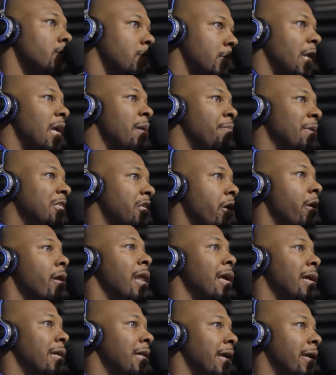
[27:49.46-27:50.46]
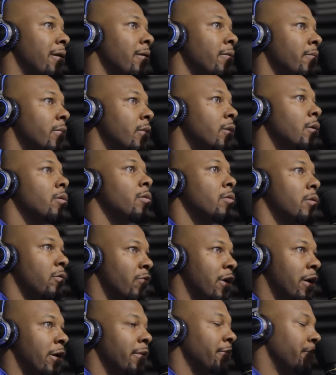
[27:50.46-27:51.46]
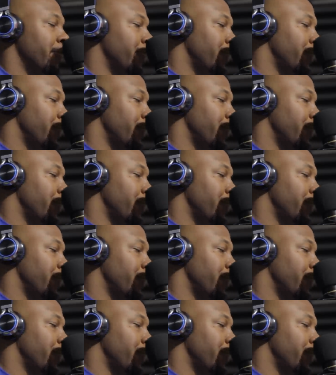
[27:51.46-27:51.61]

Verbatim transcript: And I went home. And like I went that. home with my woman. Right.